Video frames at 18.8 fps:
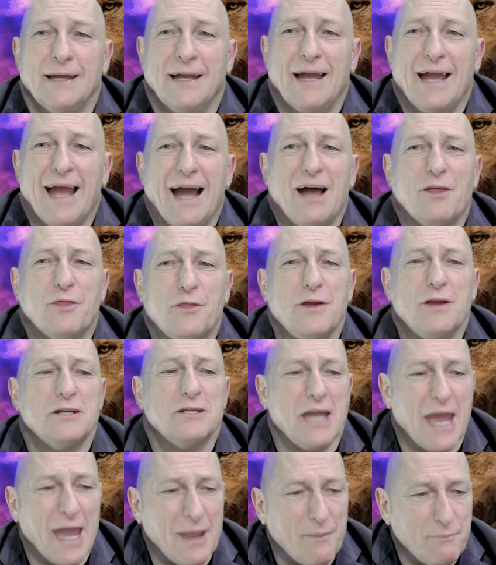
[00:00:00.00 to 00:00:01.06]
how things
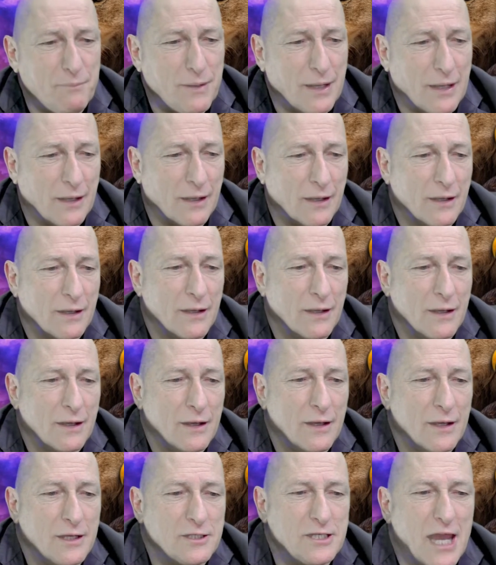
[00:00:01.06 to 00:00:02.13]
are happening.
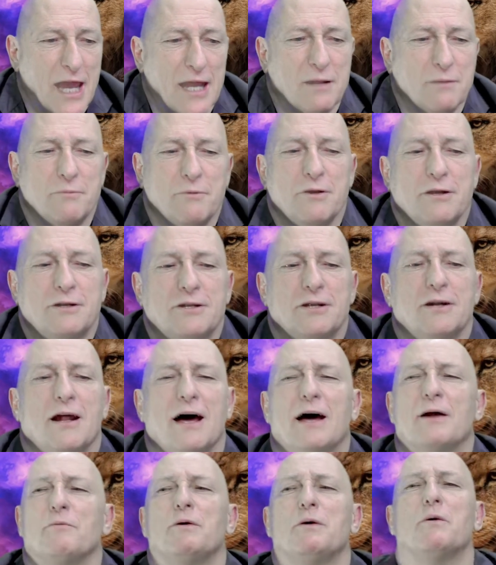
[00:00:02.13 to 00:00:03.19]
Santa Marie,
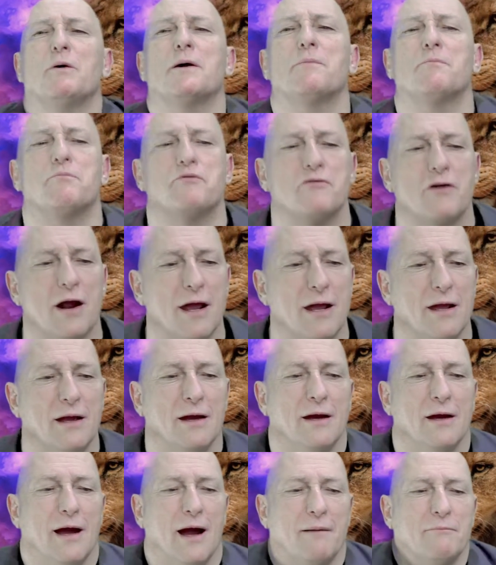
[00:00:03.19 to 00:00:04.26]
tonight we want to pray.
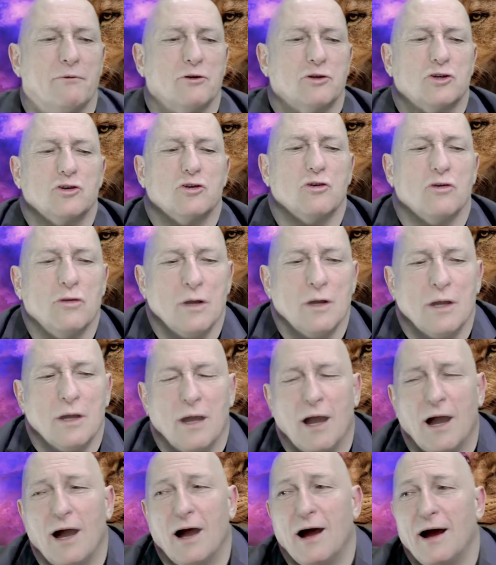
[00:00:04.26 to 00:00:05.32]
I'm not sure uh,